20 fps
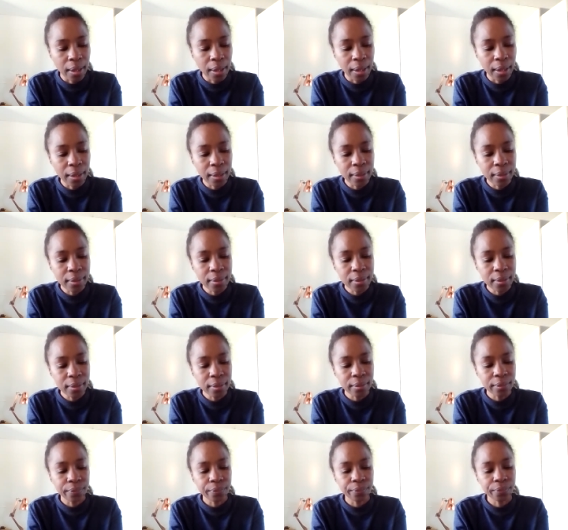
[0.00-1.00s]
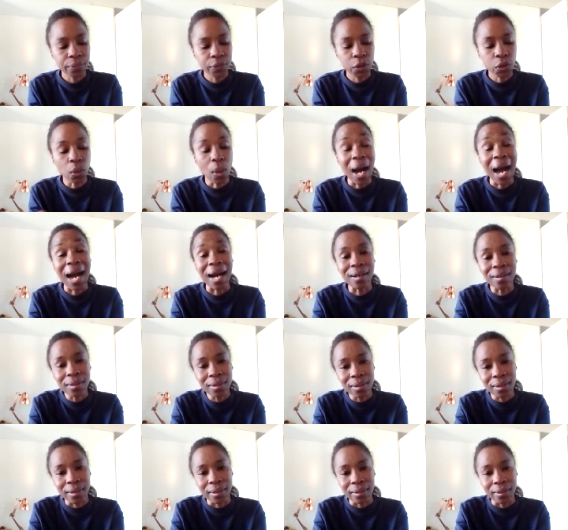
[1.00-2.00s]
and you're
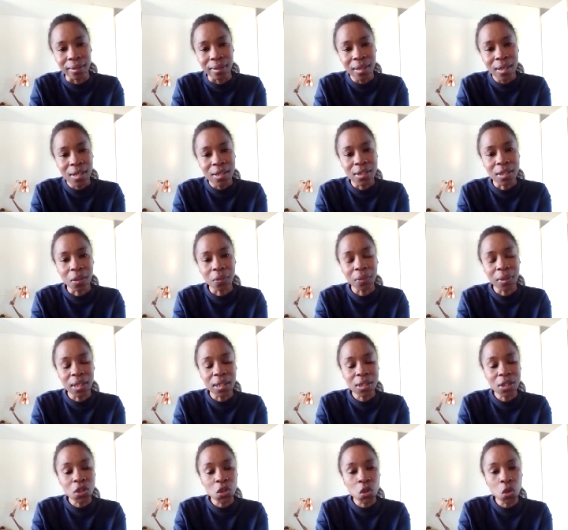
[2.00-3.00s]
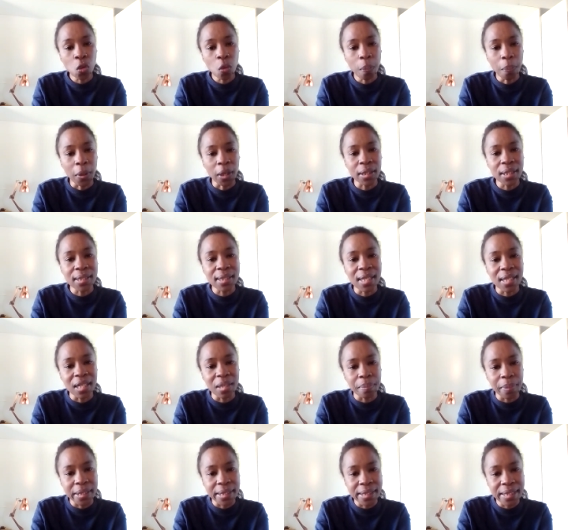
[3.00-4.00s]
hungry. So this two-pot is going
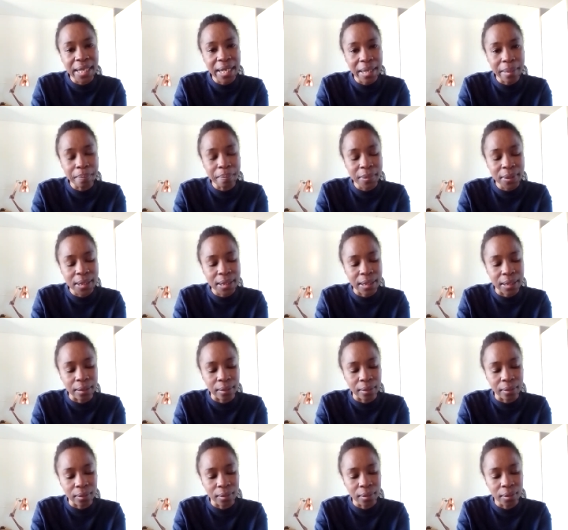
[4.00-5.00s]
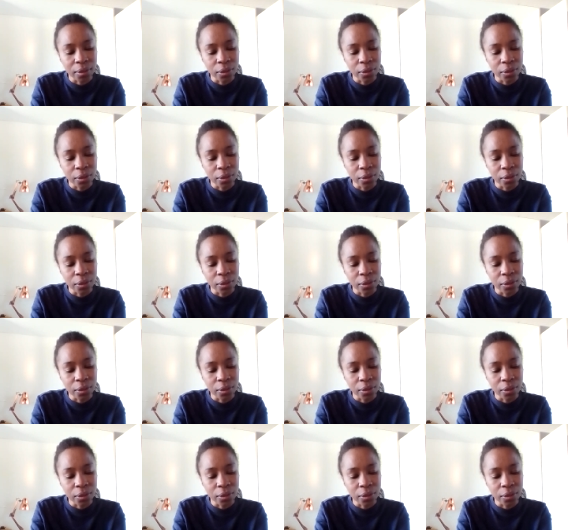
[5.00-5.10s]
to be tempting,